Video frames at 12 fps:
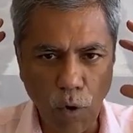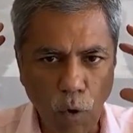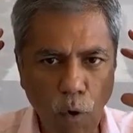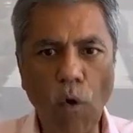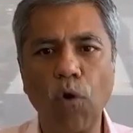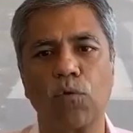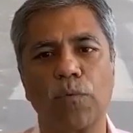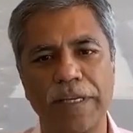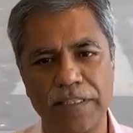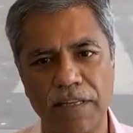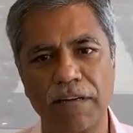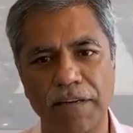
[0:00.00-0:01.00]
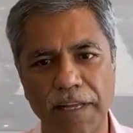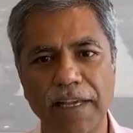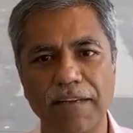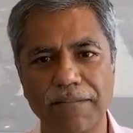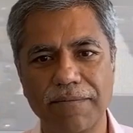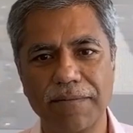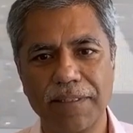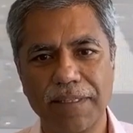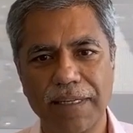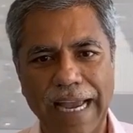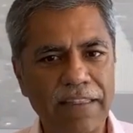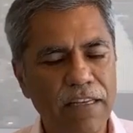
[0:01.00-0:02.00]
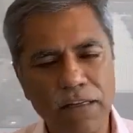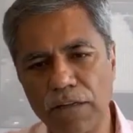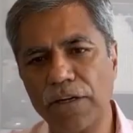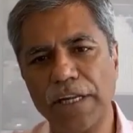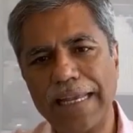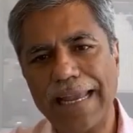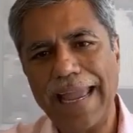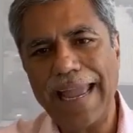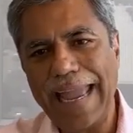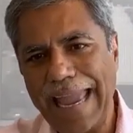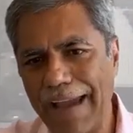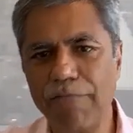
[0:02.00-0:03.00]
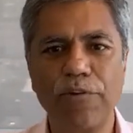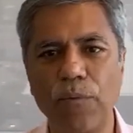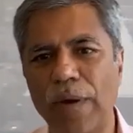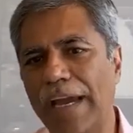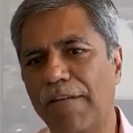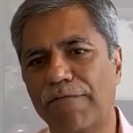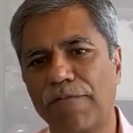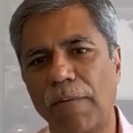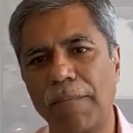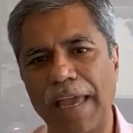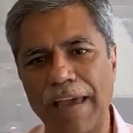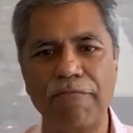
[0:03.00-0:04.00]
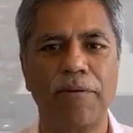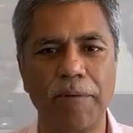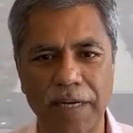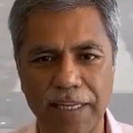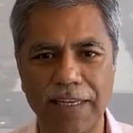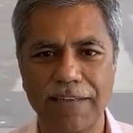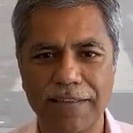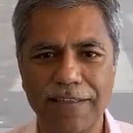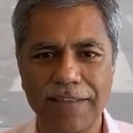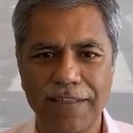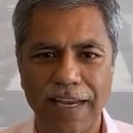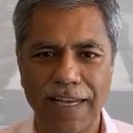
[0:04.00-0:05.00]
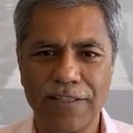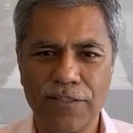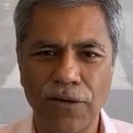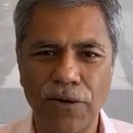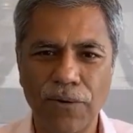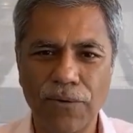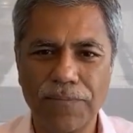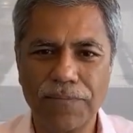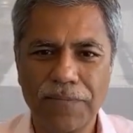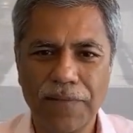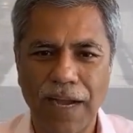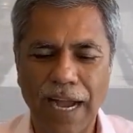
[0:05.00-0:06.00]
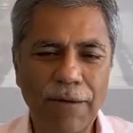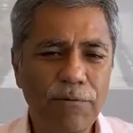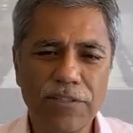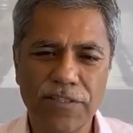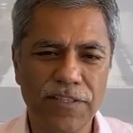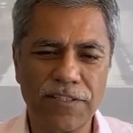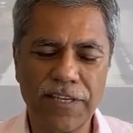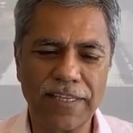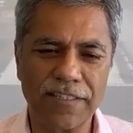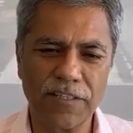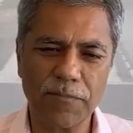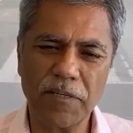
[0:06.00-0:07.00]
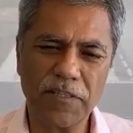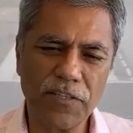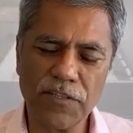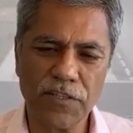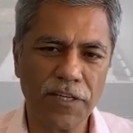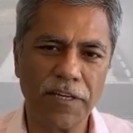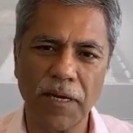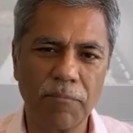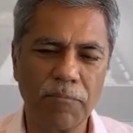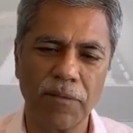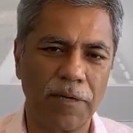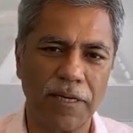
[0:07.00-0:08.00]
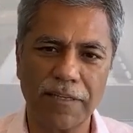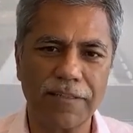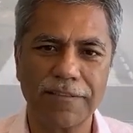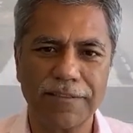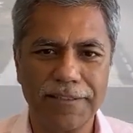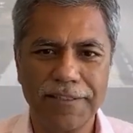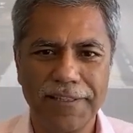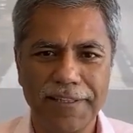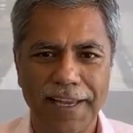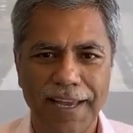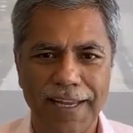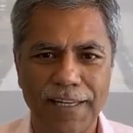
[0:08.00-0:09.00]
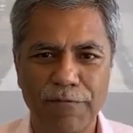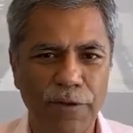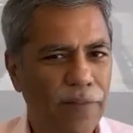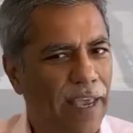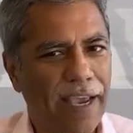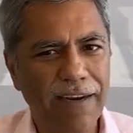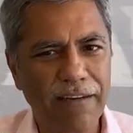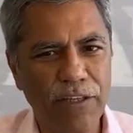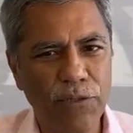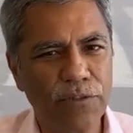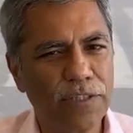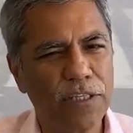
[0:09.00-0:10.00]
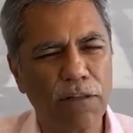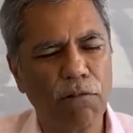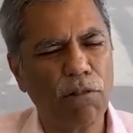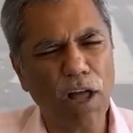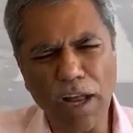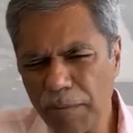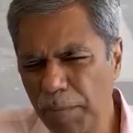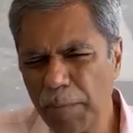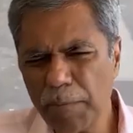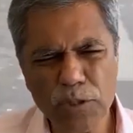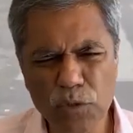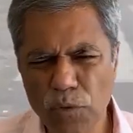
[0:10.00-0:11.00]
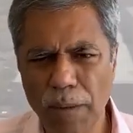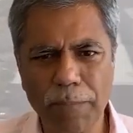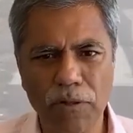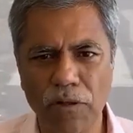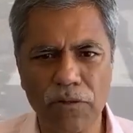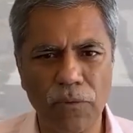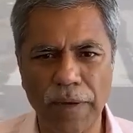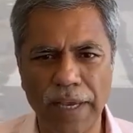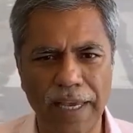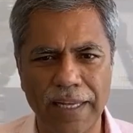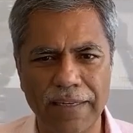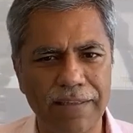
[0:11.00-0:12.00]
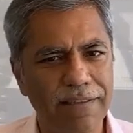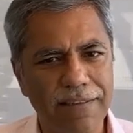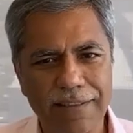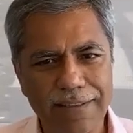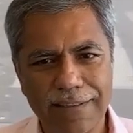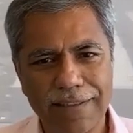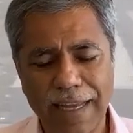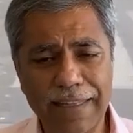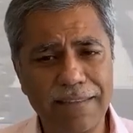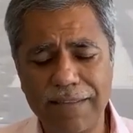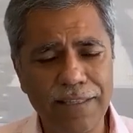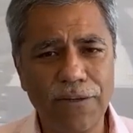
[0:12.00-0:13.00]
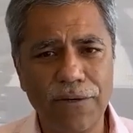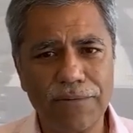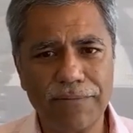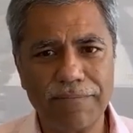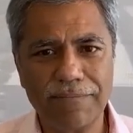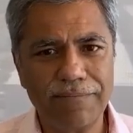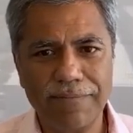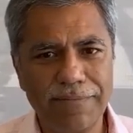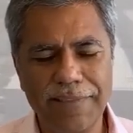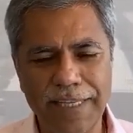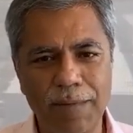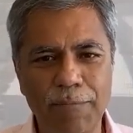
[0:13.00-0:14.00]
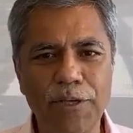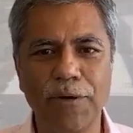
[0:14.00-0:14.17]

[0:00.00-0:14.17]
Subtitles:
always learning, and they're learning everywhere from everybody. And so I would just suggest, just be sincere and humble about it. And if you're there, you'll see a lot of people show up along the way, and they'll be your